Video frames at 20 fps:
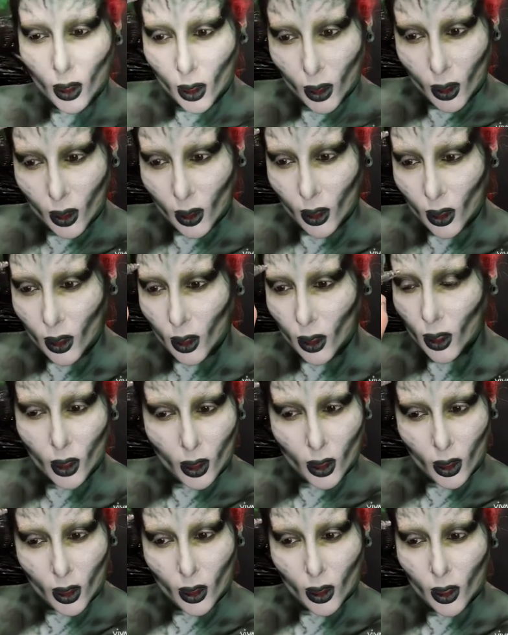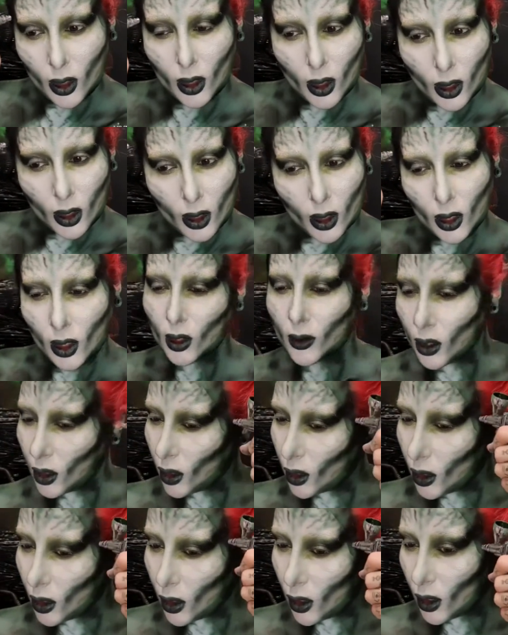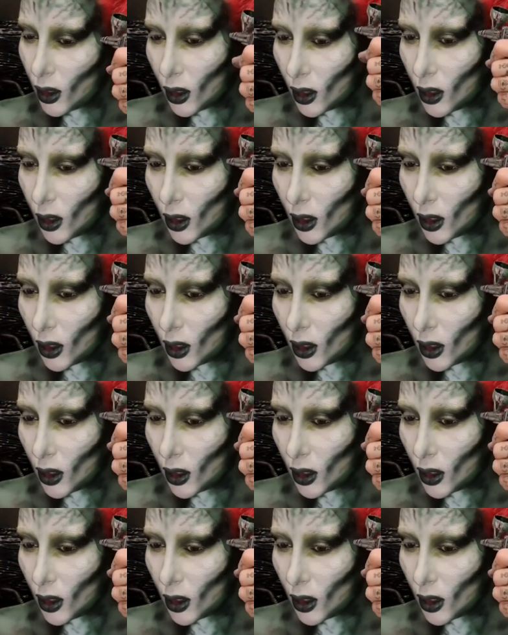green areas and also in the gaps.